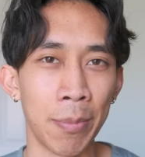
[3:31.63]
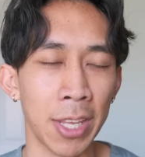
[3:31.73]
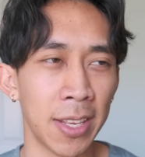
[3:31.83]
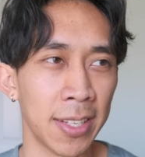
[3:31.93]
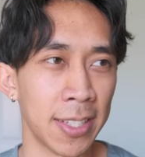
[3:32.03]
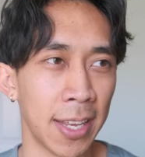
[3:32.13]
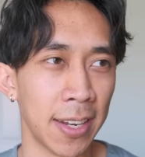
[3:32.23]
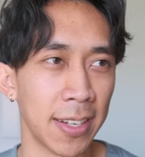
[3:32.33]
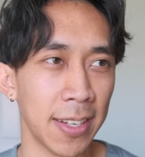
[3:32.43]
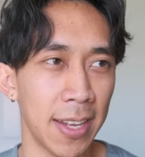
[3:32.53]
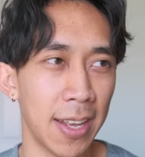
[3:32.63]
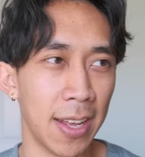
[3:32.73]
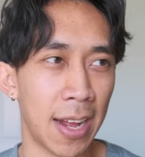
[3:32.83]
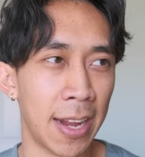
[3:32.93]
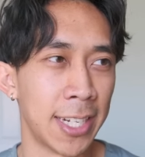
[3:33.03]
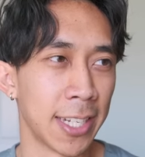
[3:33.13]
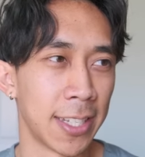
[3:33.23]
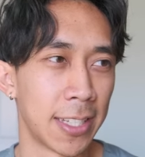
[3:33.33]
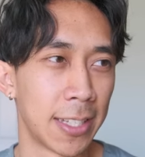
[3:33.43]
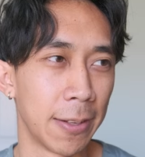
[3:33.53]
things, and I just